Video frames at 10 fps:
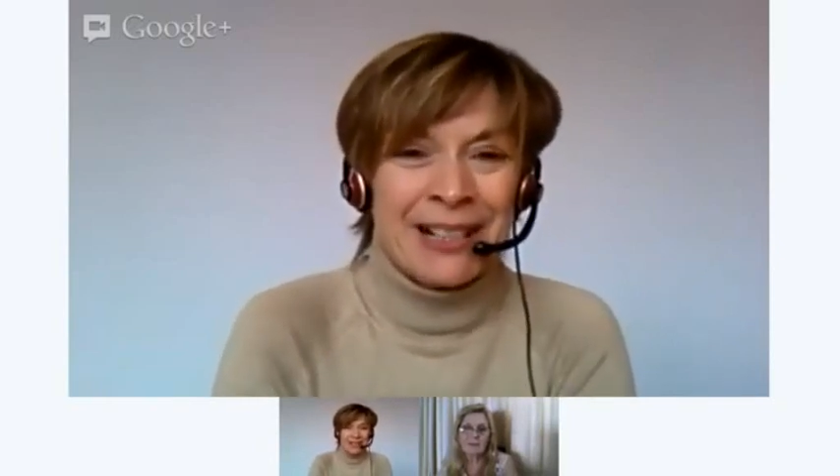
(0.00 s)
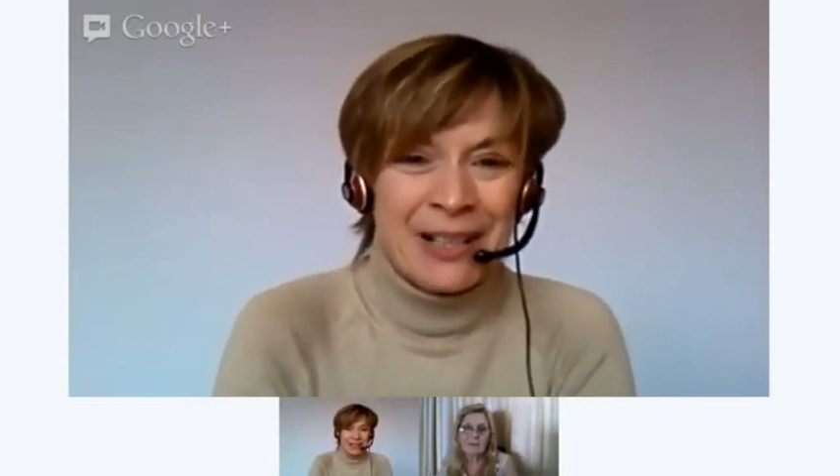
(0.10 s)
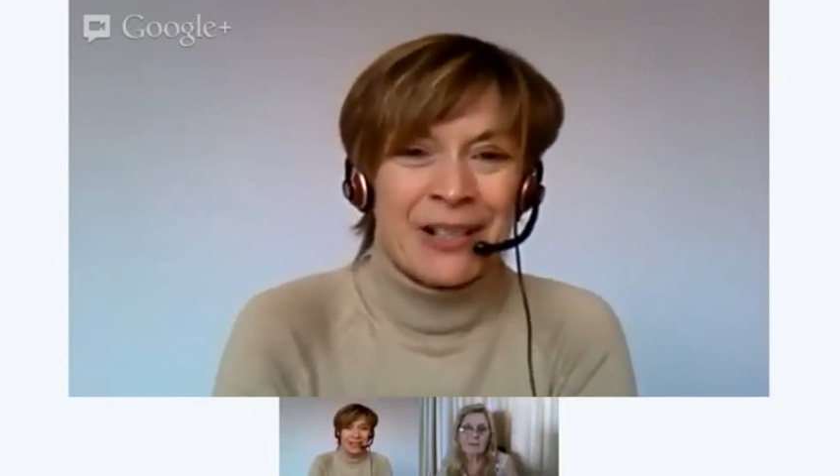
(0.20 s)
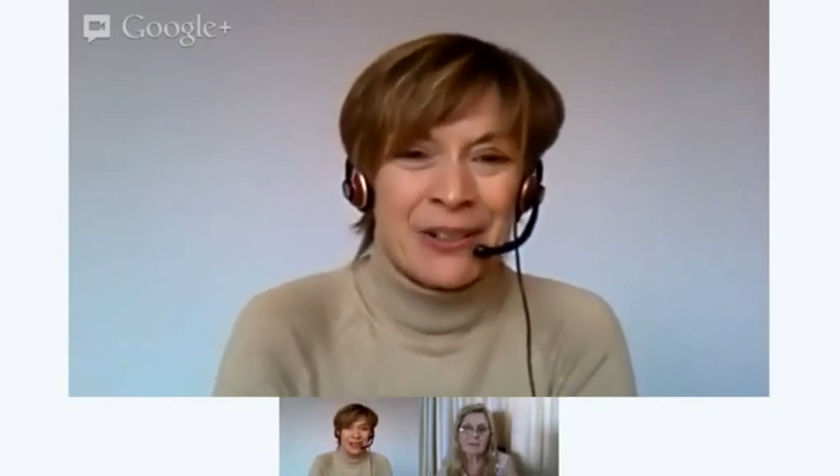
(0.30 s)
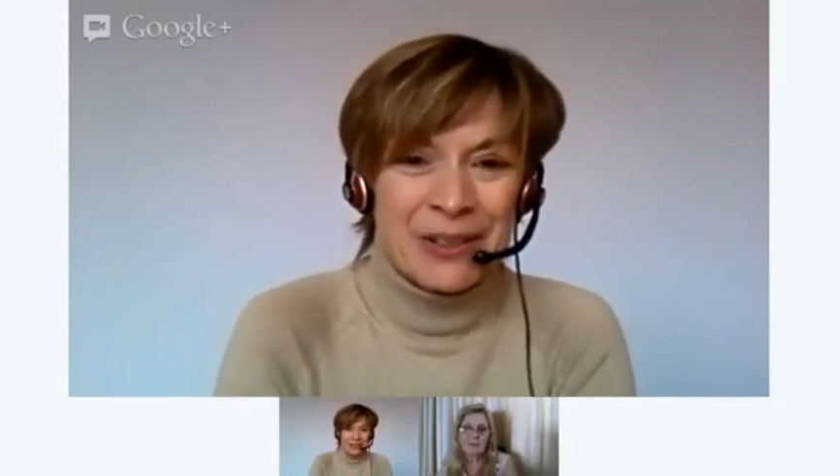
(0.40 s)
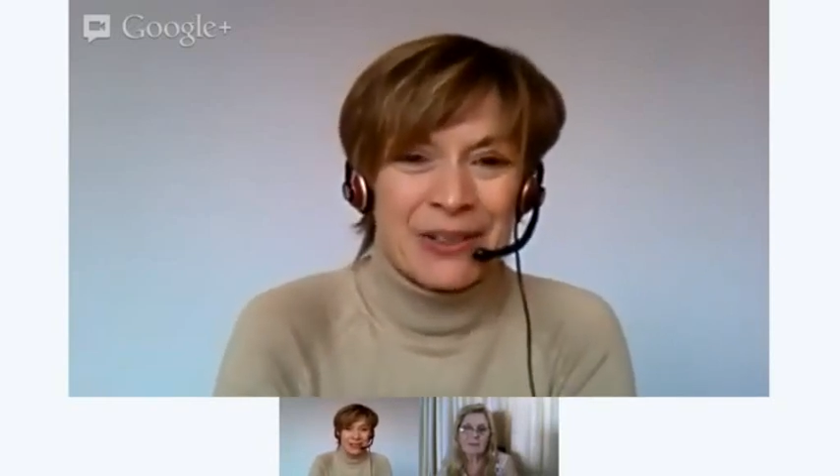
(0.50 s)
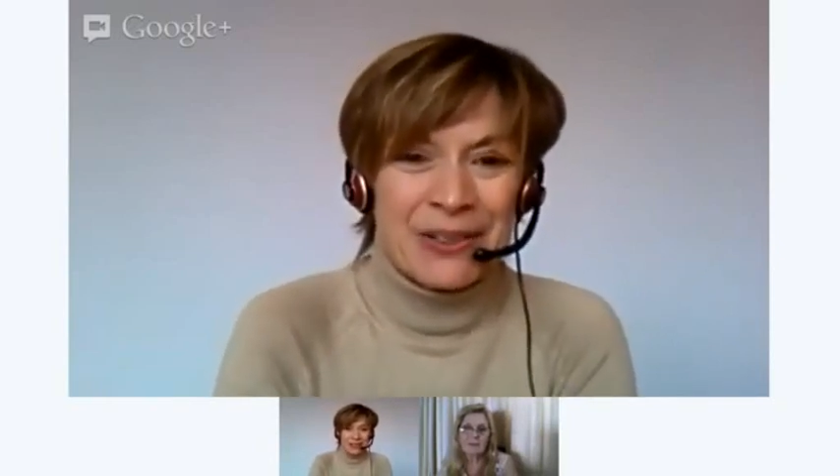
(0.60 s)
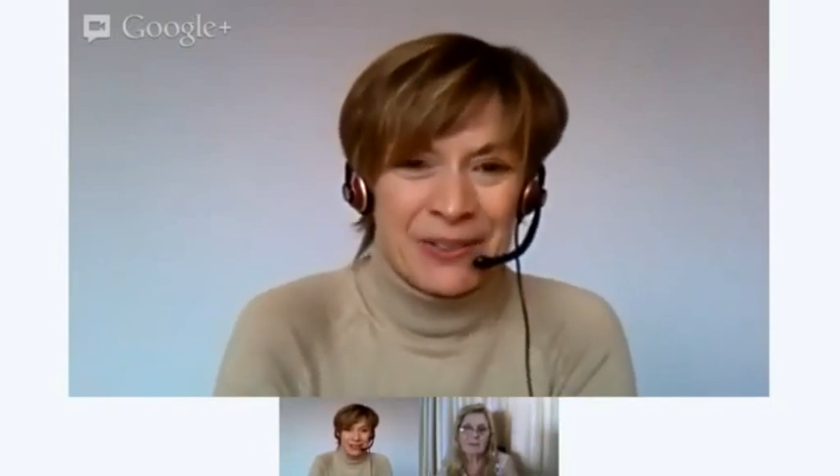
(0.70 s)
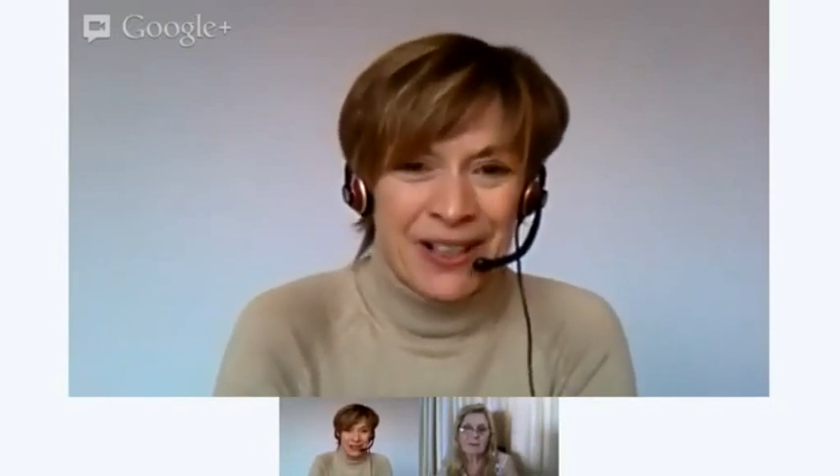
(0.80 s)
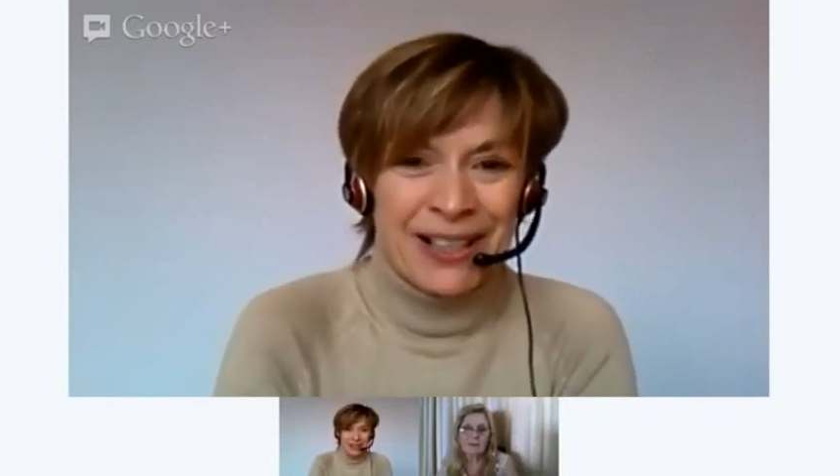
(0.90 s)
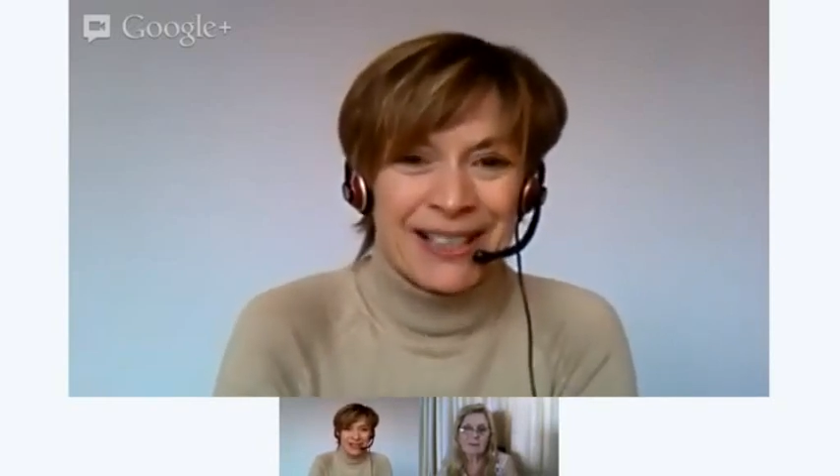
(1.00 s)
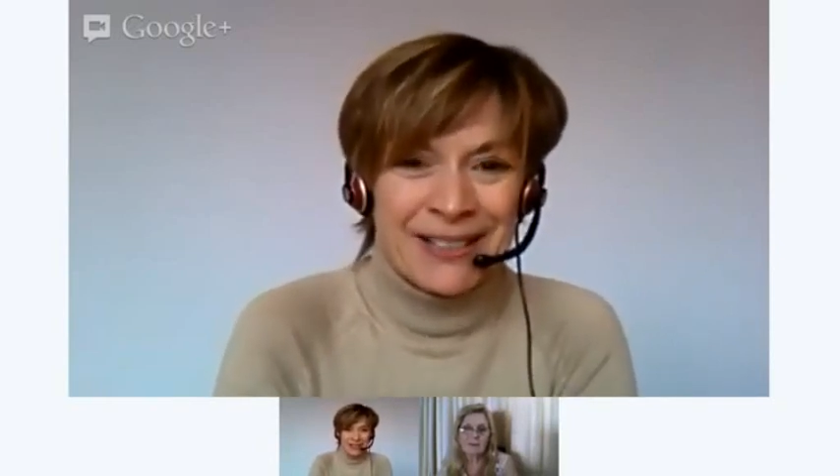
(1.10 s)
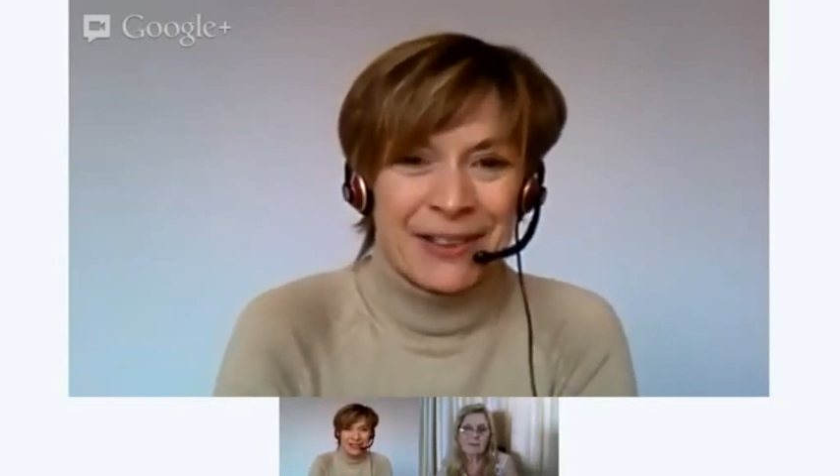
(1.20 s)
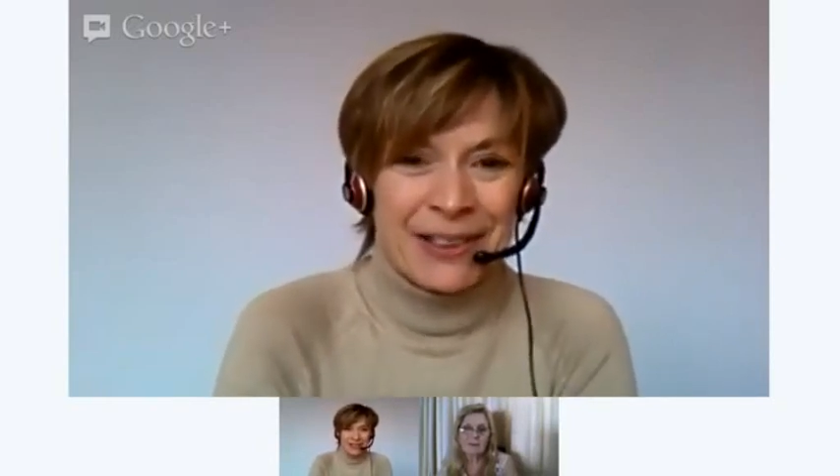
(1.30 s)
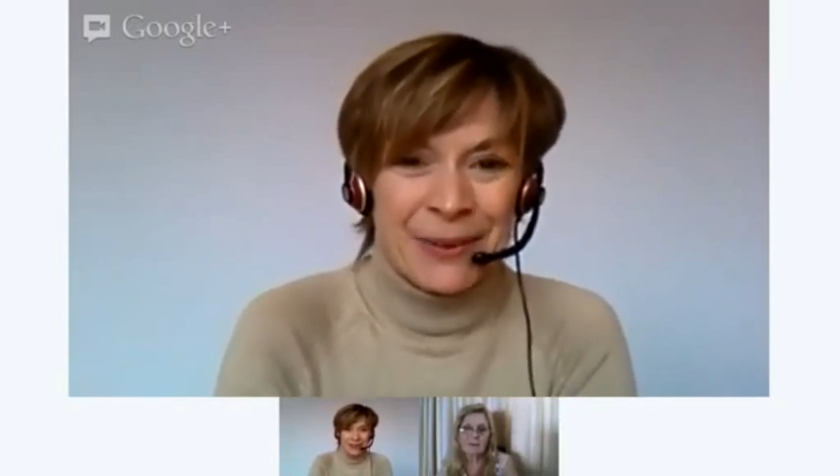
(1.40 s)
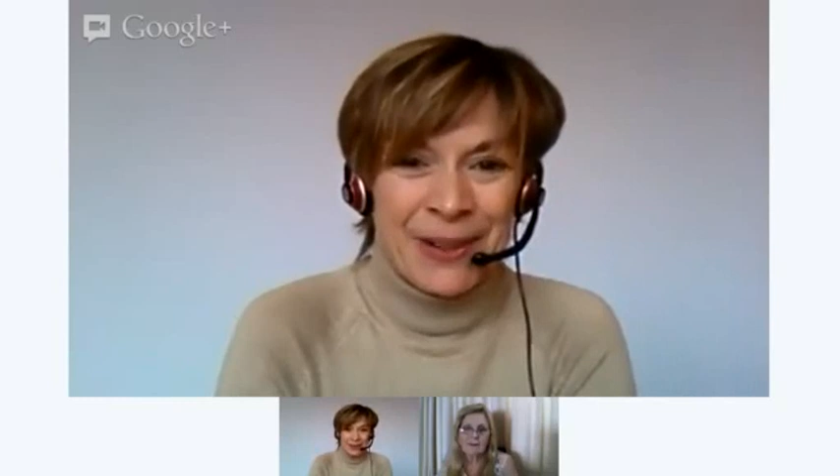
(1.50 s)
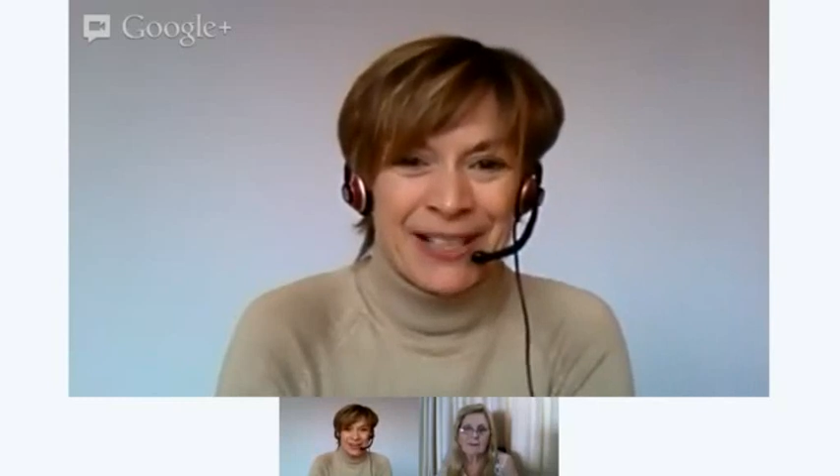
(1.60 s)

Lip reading: good advice, very wise